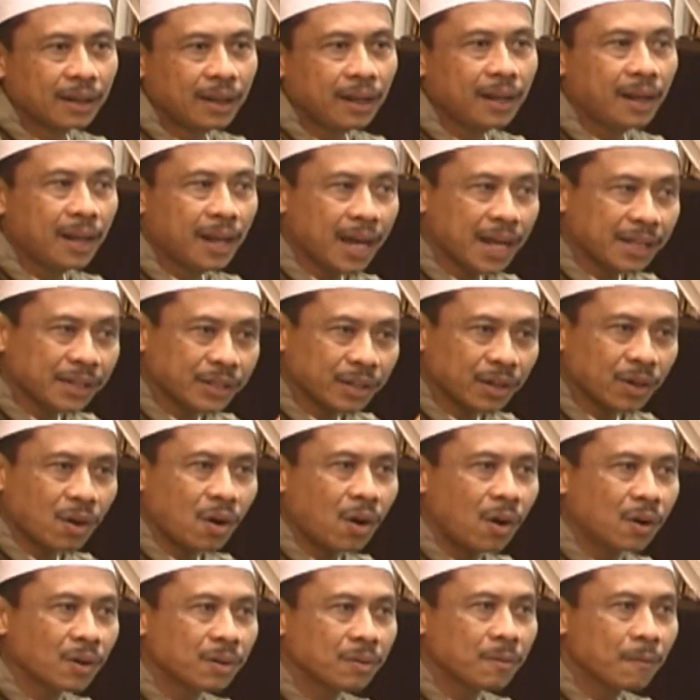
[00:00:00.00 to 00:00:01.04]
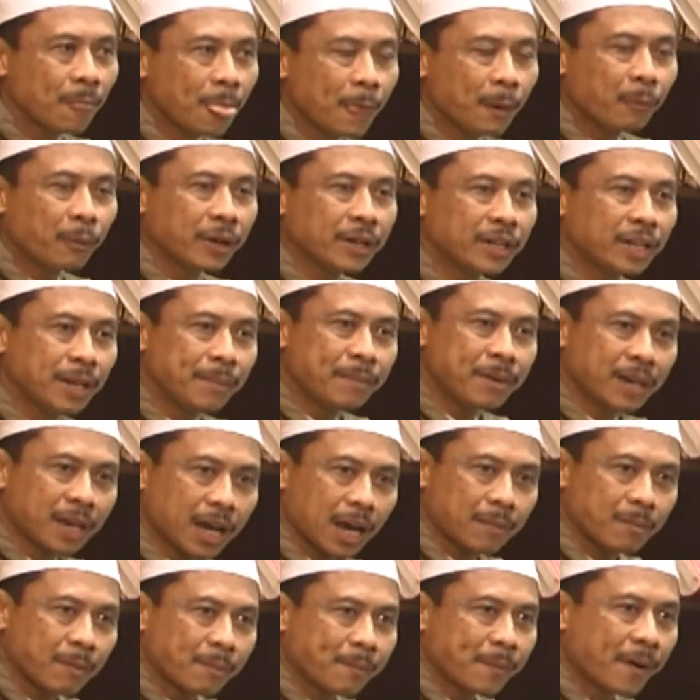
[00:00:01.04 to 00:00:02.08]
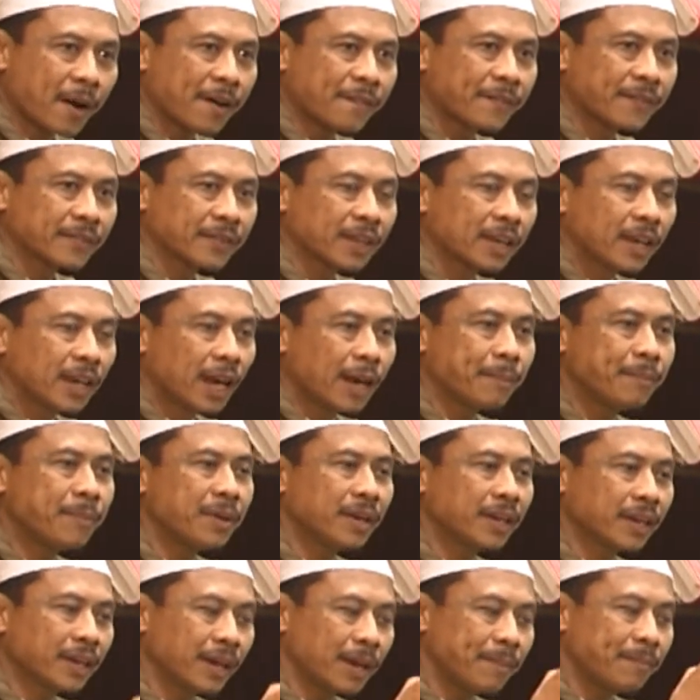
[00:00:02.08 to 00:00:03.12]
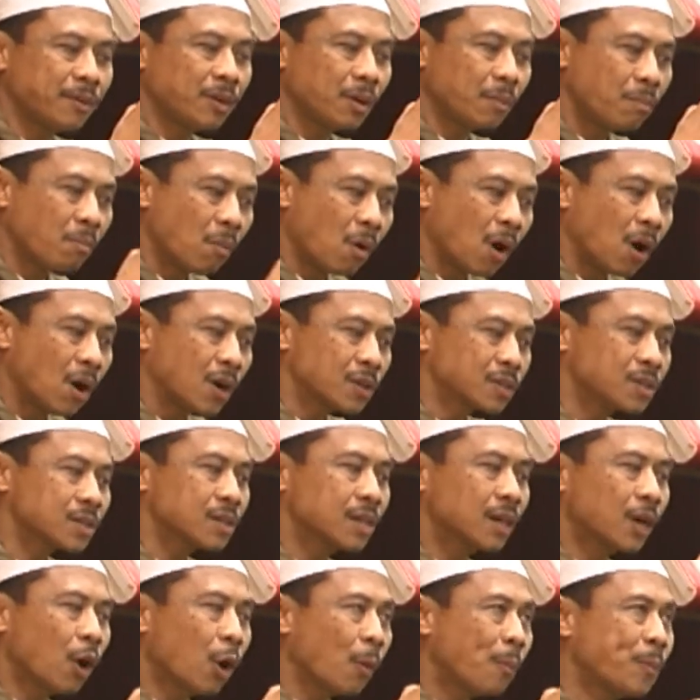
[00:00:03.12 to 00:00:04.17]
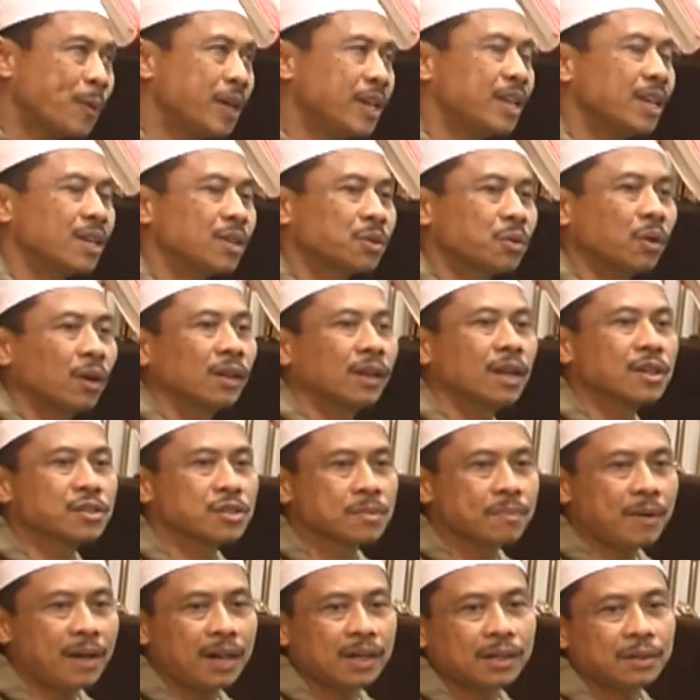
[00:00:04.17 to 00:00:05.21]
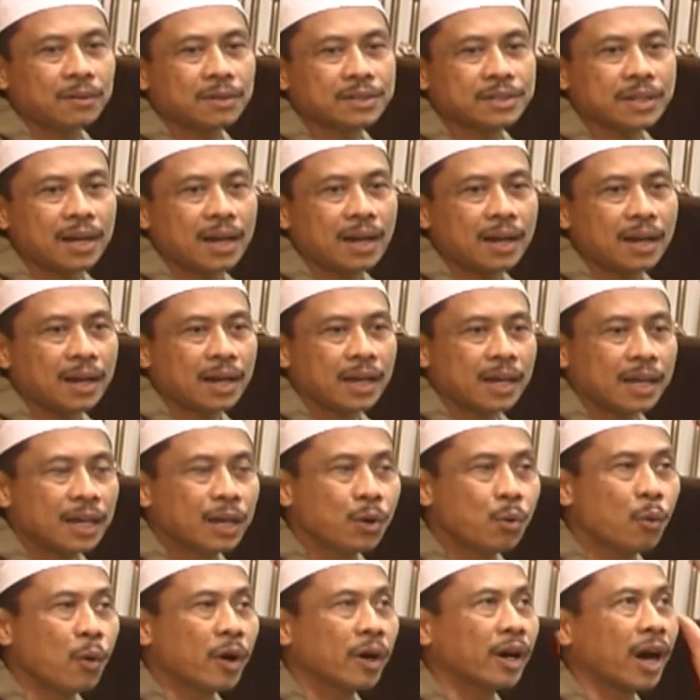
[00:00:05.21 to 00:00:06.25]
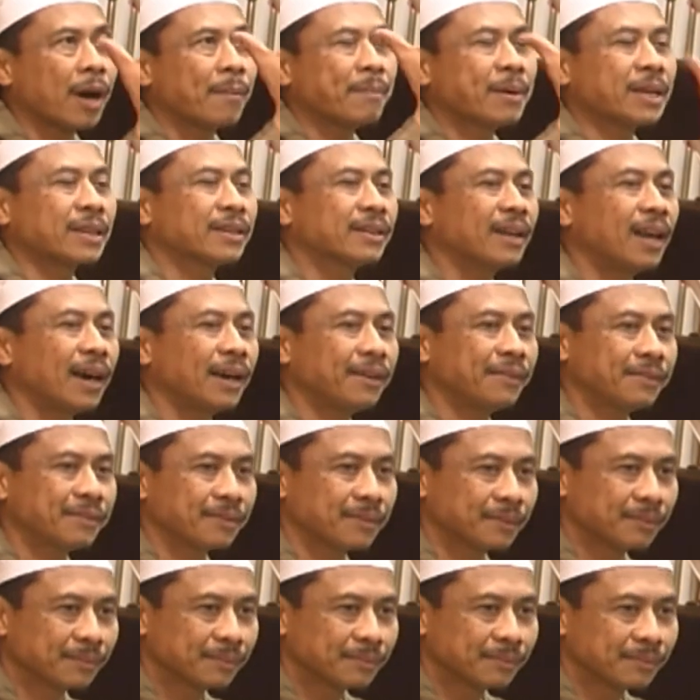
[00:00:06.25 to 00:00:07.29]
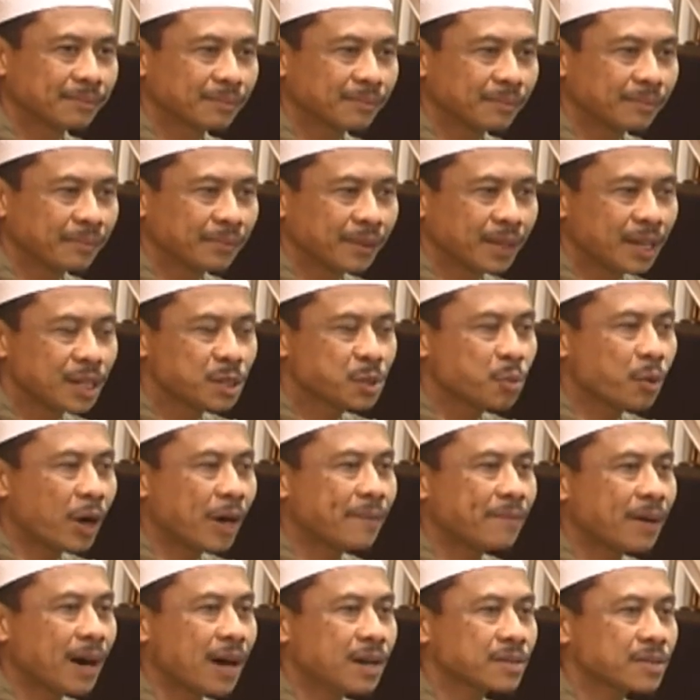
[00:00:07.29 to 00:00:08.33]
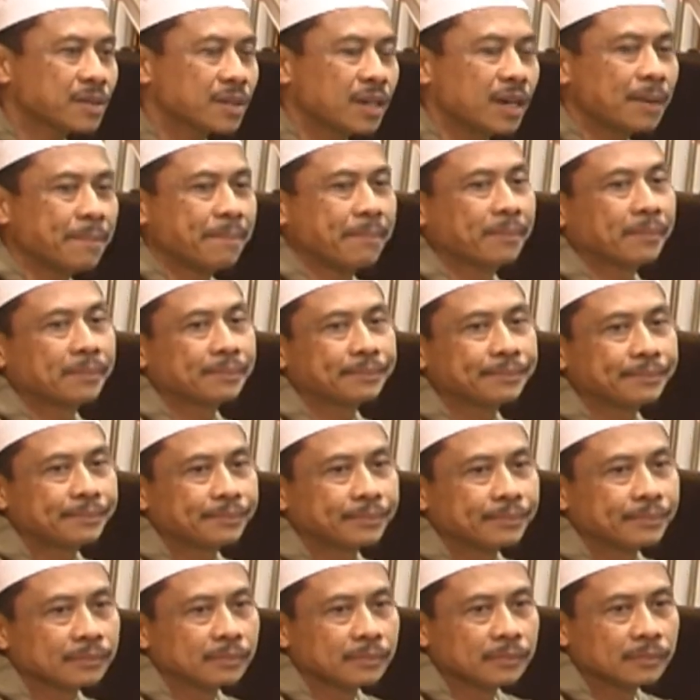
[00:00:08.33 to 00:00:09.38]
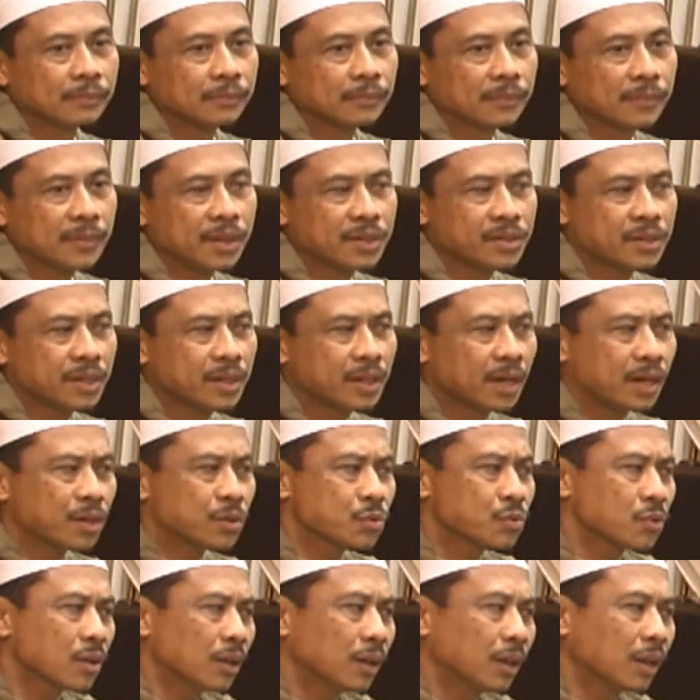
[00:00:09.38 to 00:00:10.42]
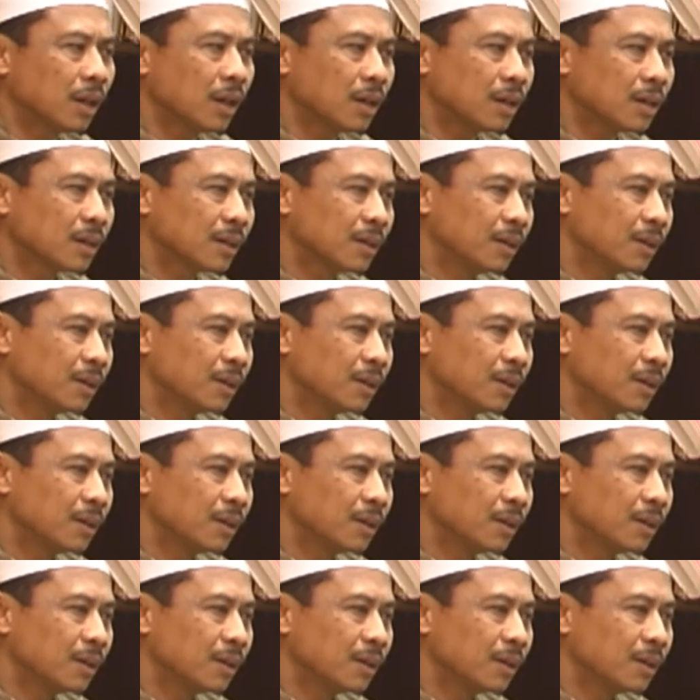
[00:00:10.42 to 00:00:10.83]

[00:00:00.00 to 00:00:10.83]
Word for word: Later on, when he became a prophet and became the most obedient to Allah subhanahu wa ta'ala, he woke up at night. His wife asked him, say, Ya Rasulullah,